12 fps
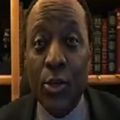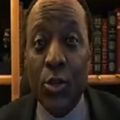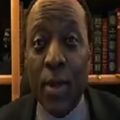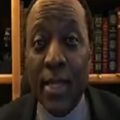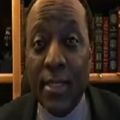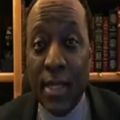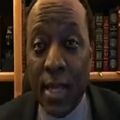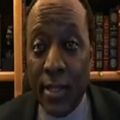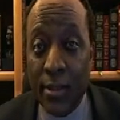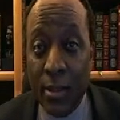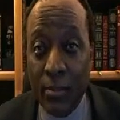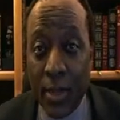to
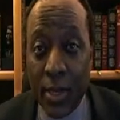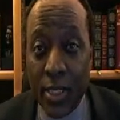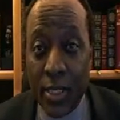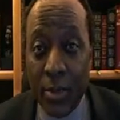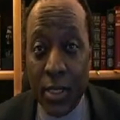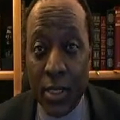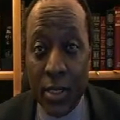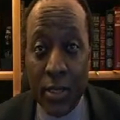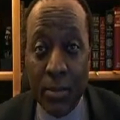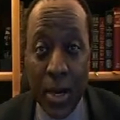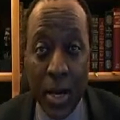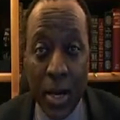maintain the party's
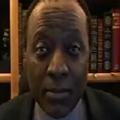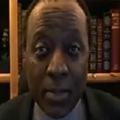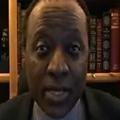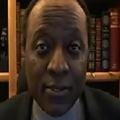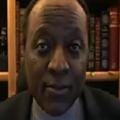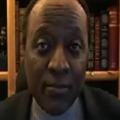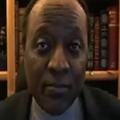political power base.